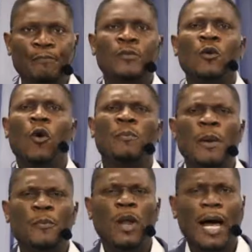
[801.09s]
What
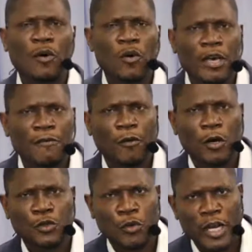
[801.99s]
people are looking for
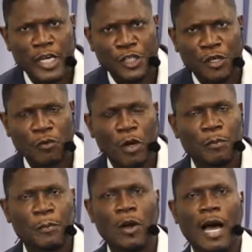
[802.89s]
is religion. What
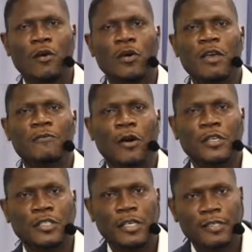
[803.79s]
people are looking for is,
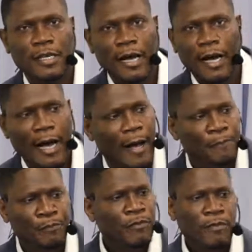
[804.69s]
is uh, uh,
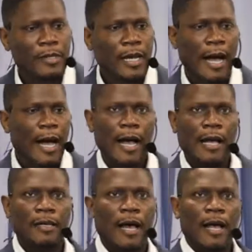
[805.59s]
uh,
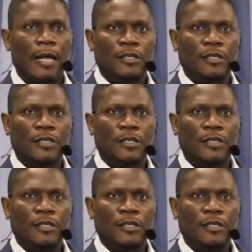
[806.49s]
uh, uh